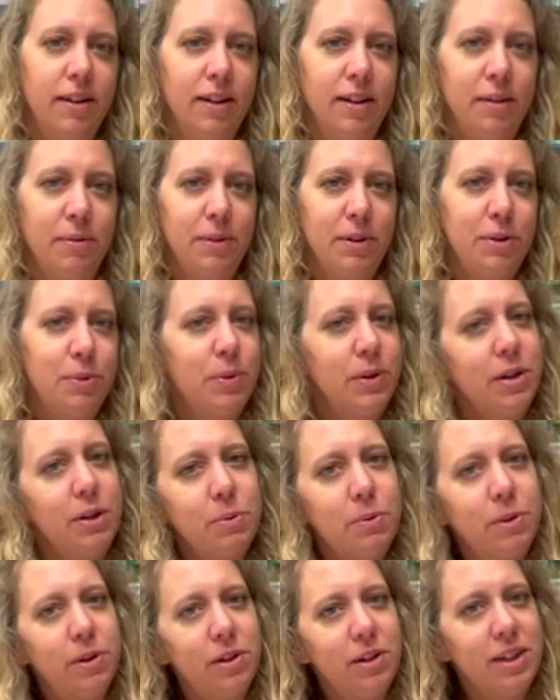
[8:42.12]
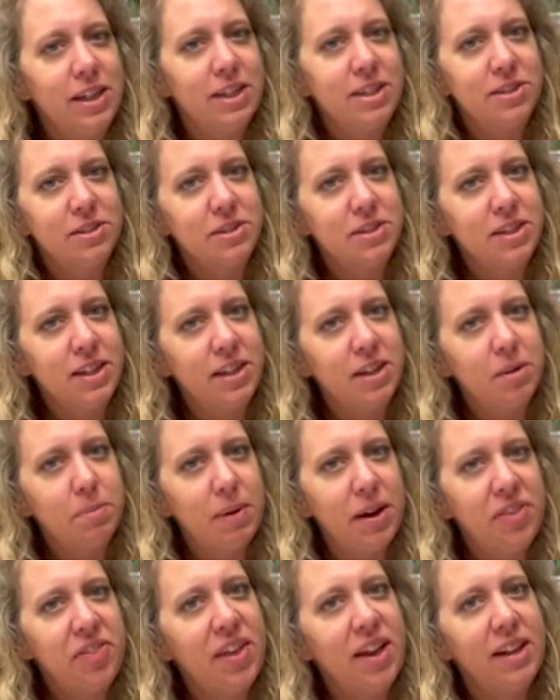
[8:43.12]
I wonder what our world kids are saying
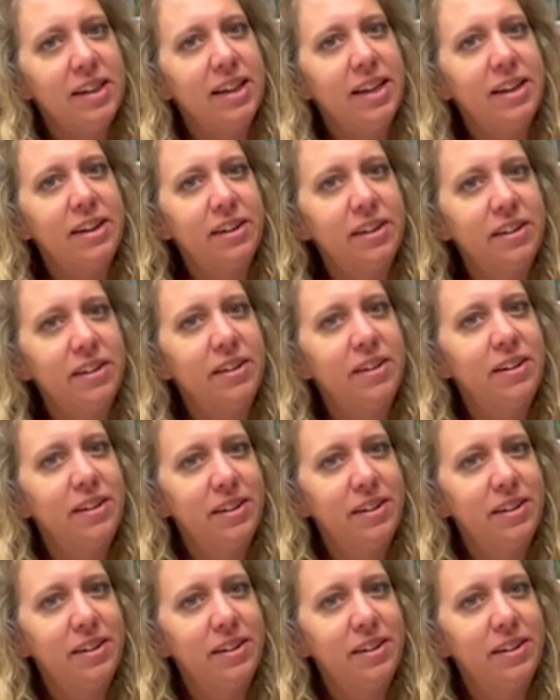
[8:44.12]
about that letter.